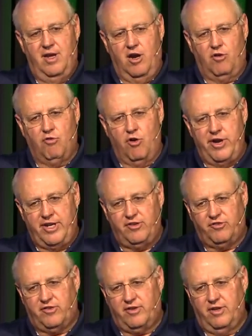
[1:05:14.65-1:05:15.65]
a growing
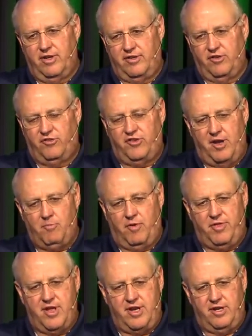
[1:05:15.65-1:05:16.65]
dis dissent
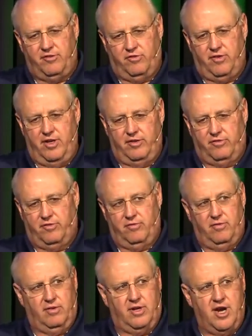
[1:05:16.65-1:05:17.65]
within its its
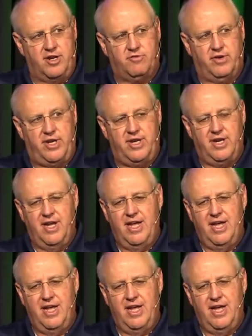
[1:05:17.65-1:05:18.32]
country.